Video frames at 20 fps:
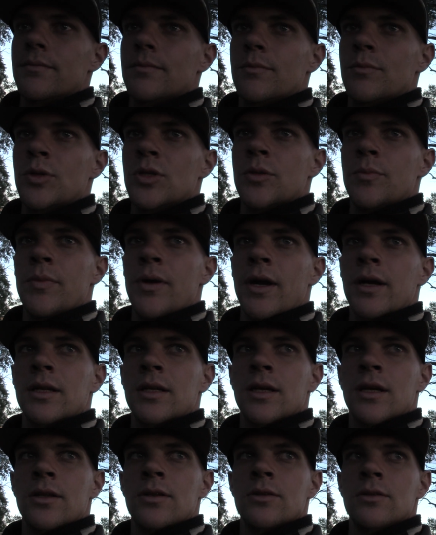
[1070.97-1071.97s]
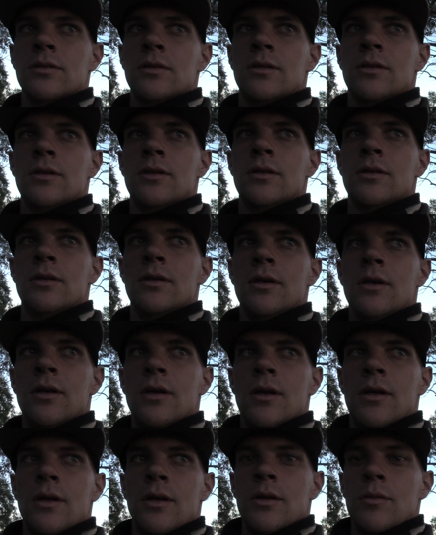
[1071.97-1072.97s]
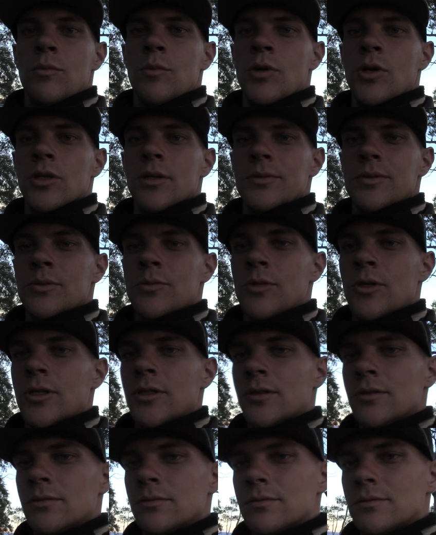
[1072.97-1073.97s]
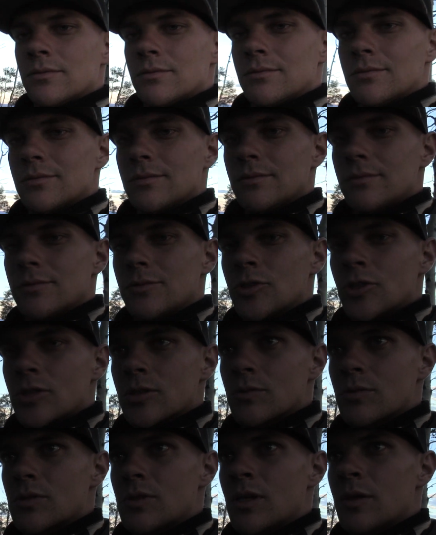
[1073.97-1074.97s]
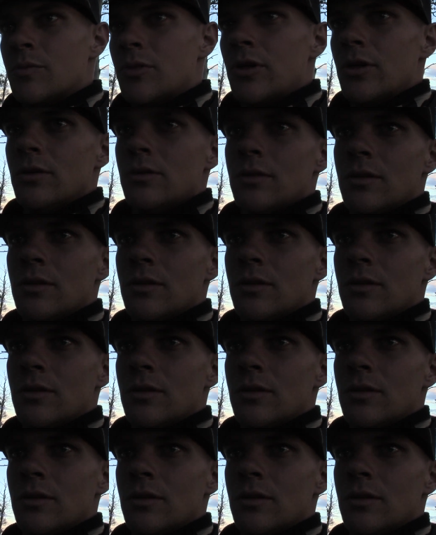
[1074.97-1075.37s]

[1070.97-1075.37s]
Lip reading: put the pack together, boil up some water, drink some slumber,